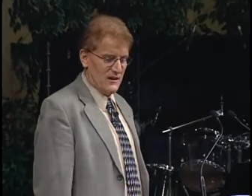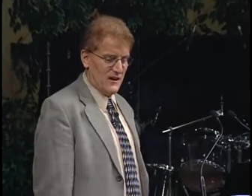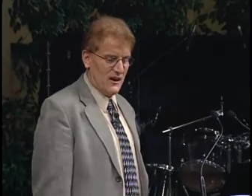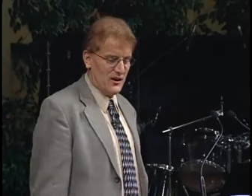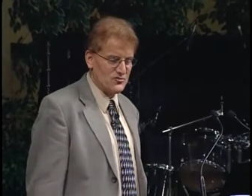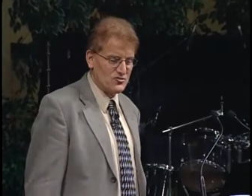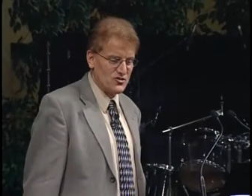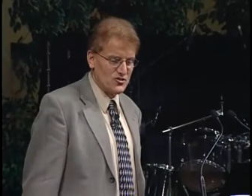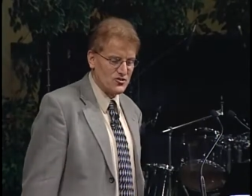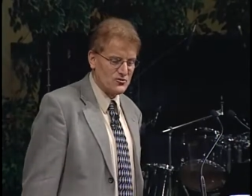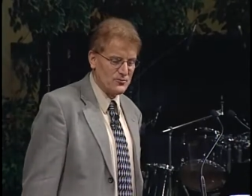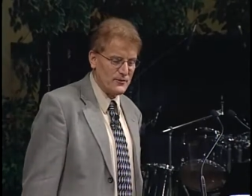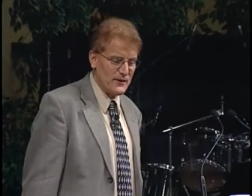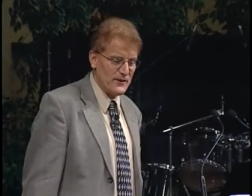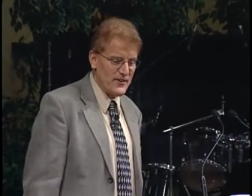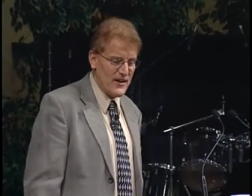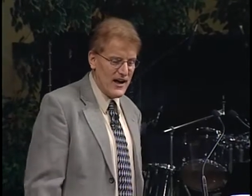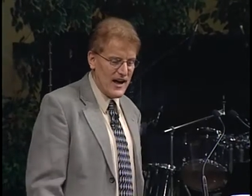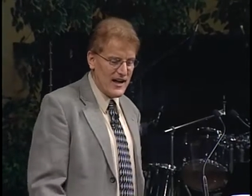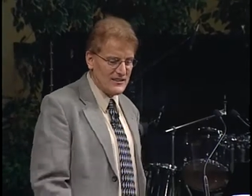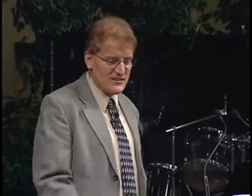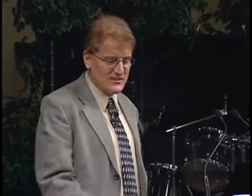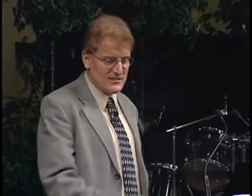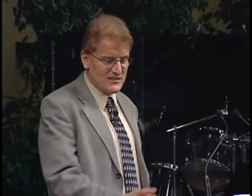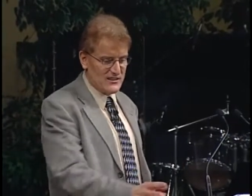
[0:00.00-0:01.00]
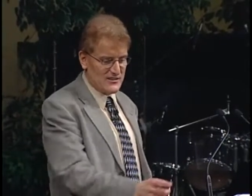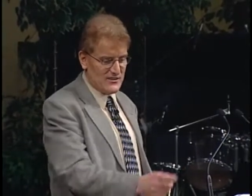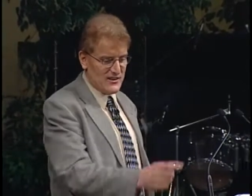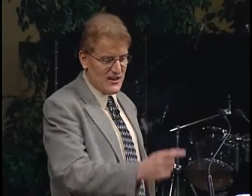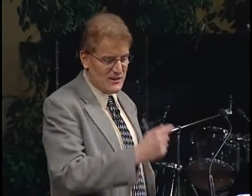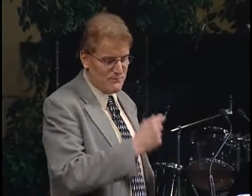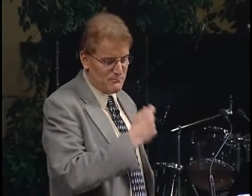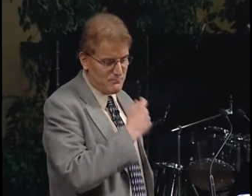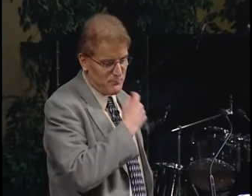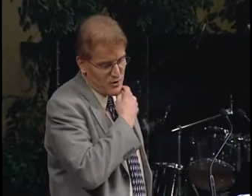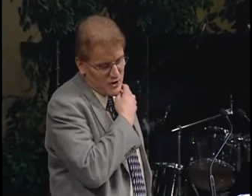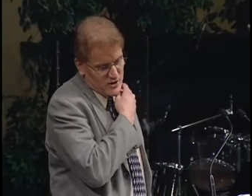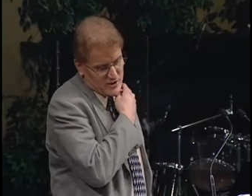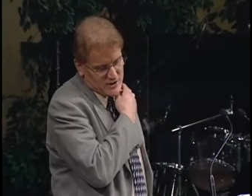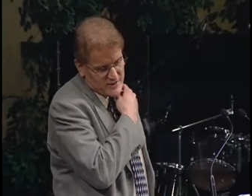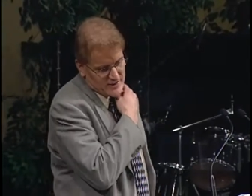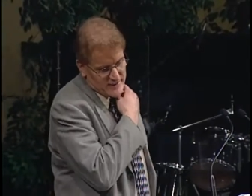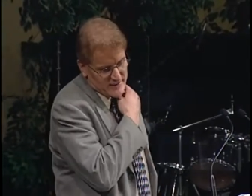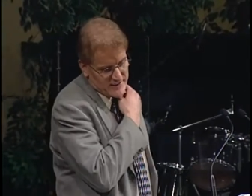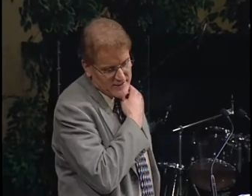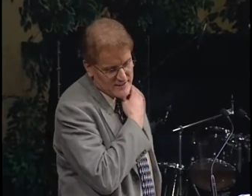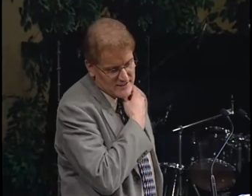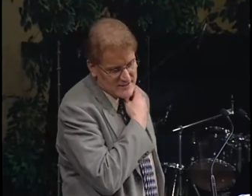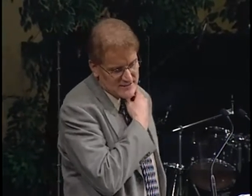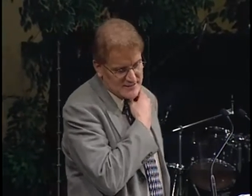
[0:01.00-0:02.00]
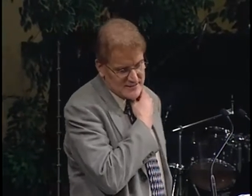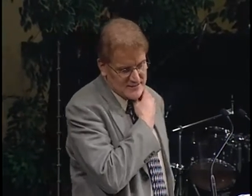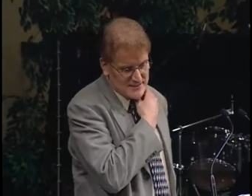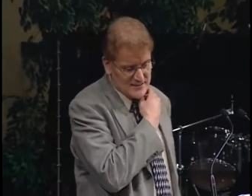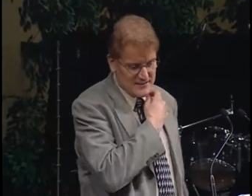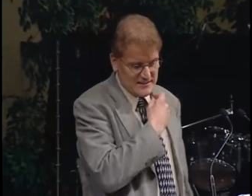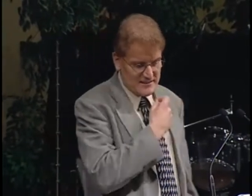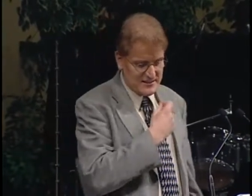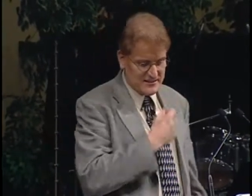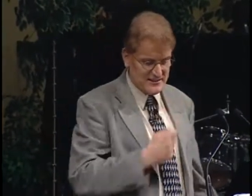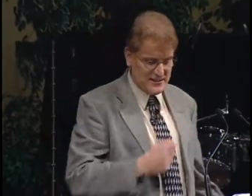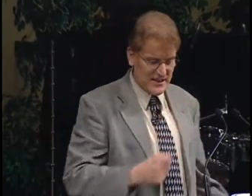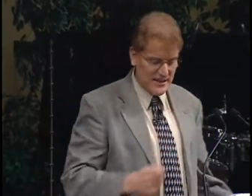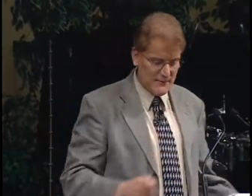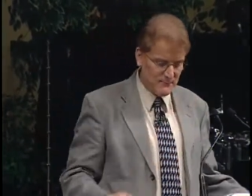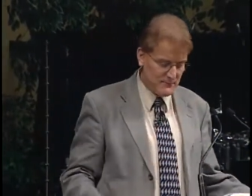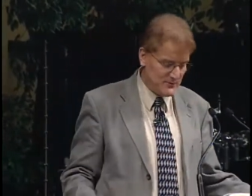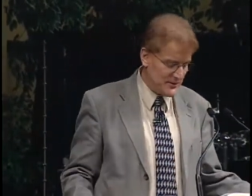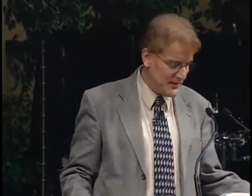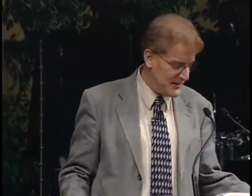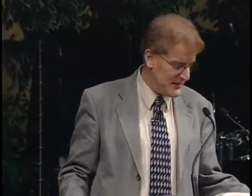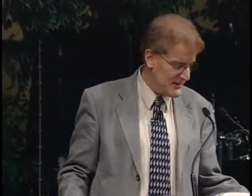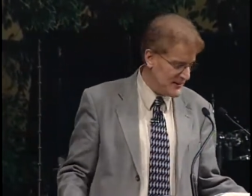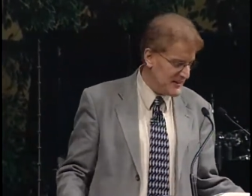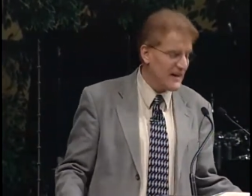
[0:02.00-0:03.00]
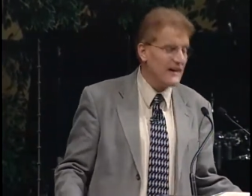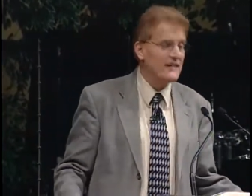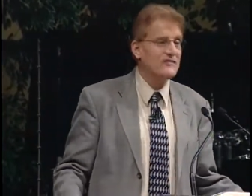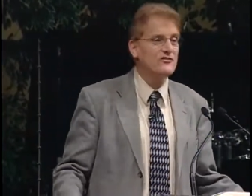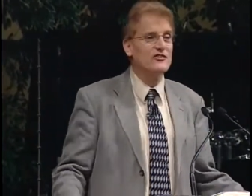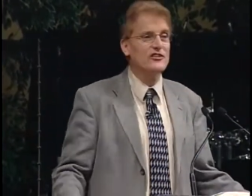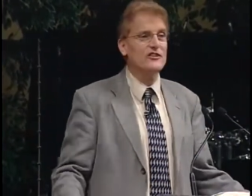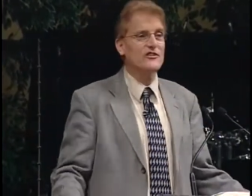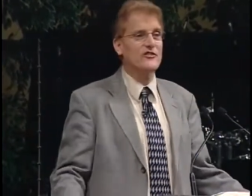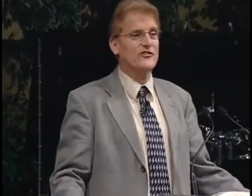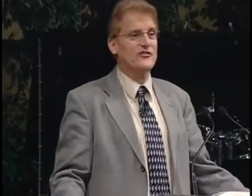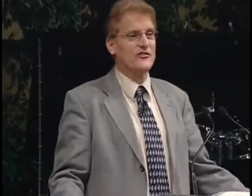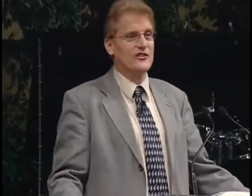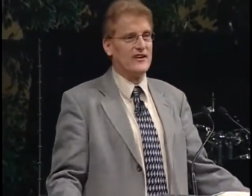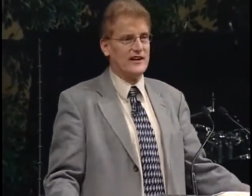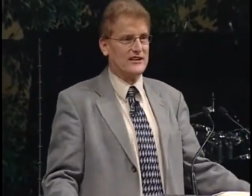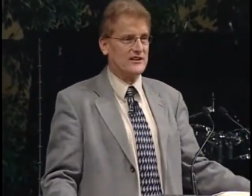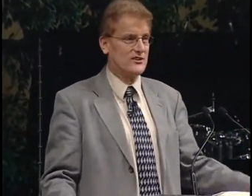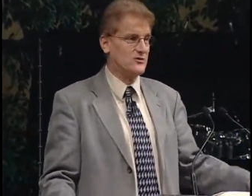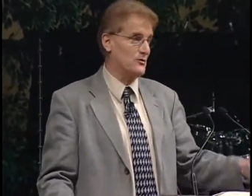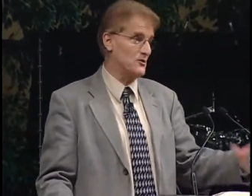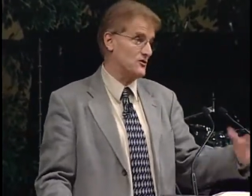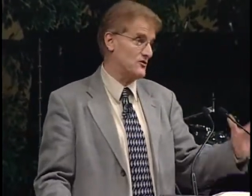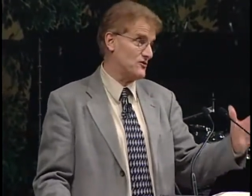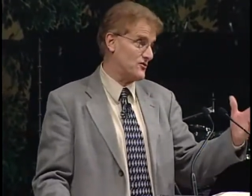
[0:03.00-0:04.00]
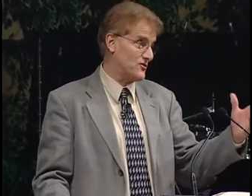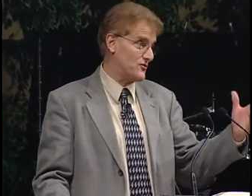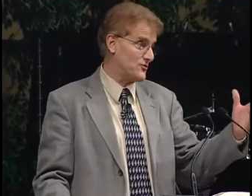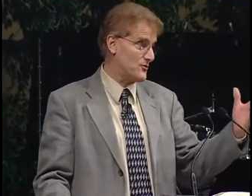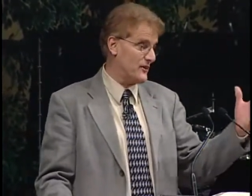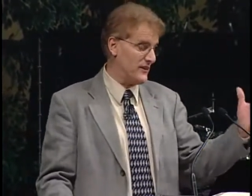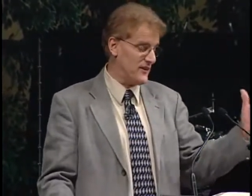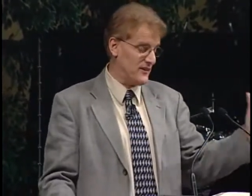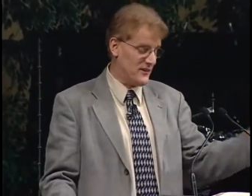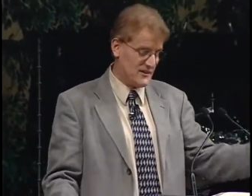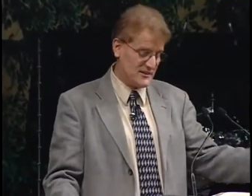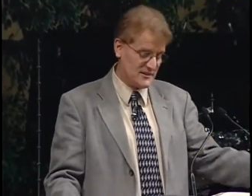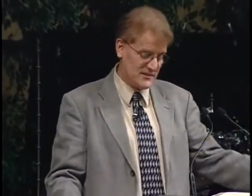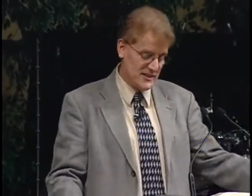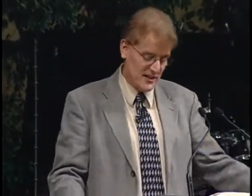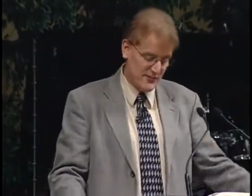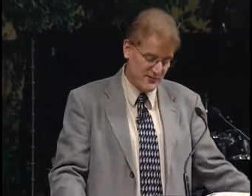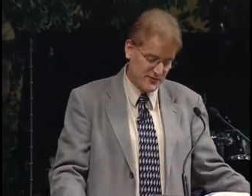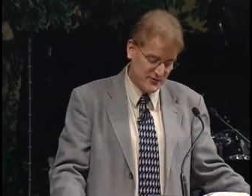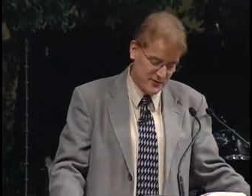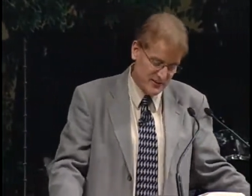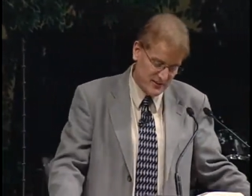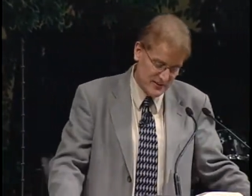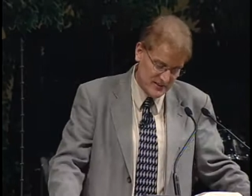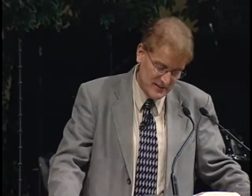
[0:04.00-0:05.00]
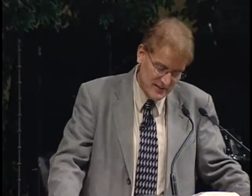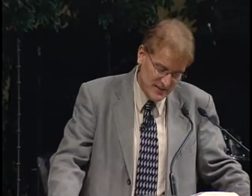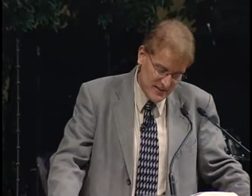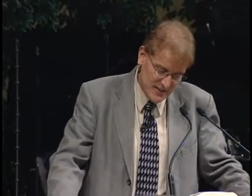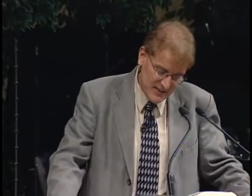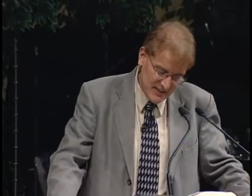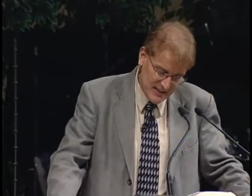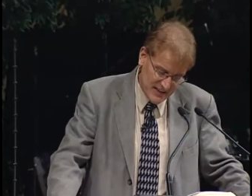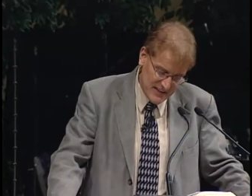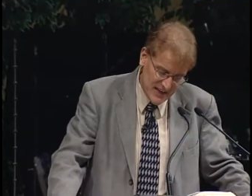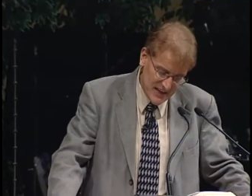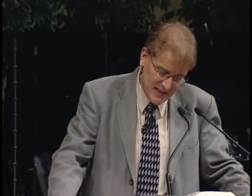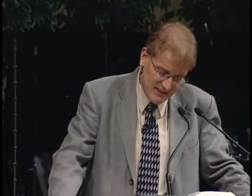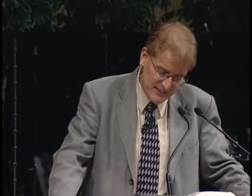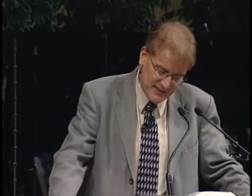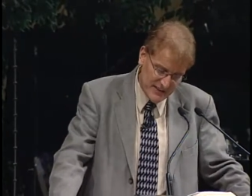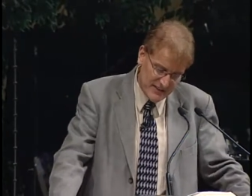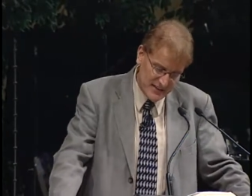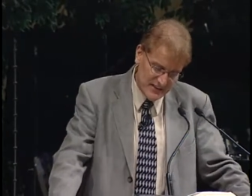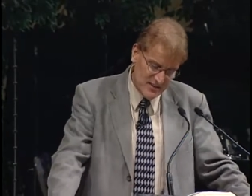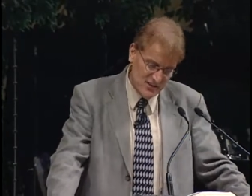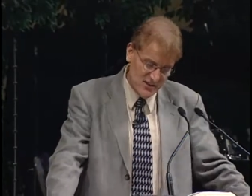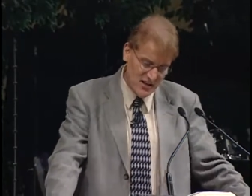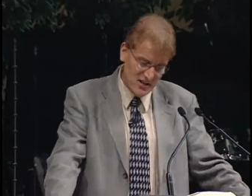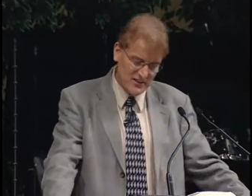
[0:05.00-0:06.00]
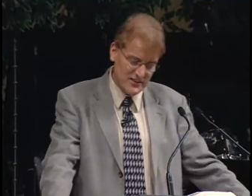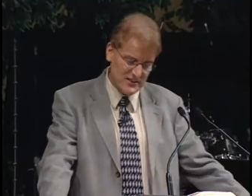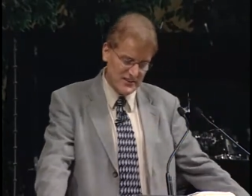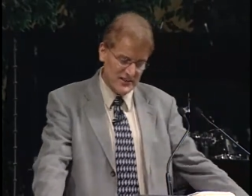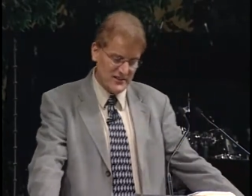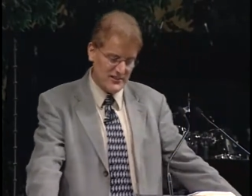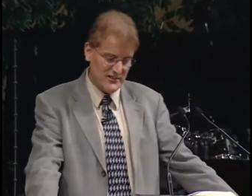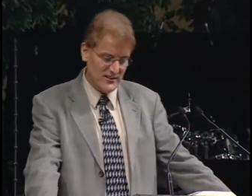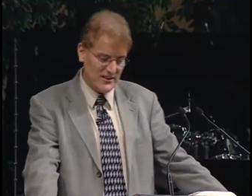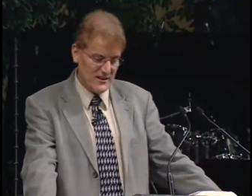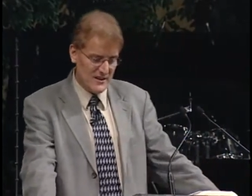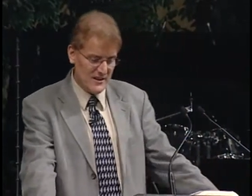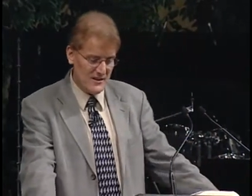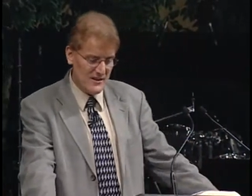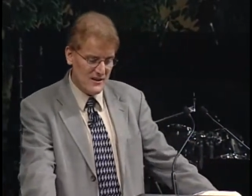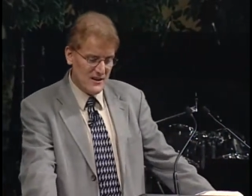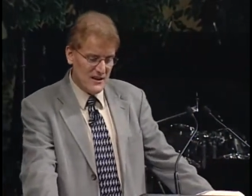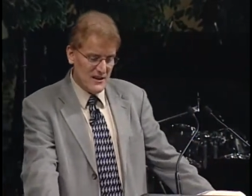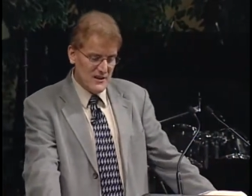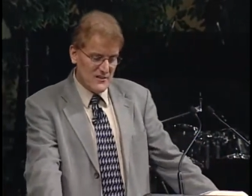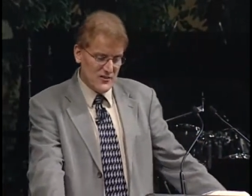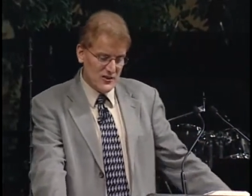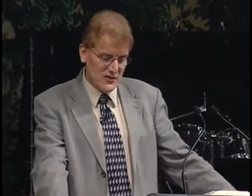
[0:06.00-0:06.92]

And also, Smith adds in that book that in 1796, which is three years after Carey had gone to India,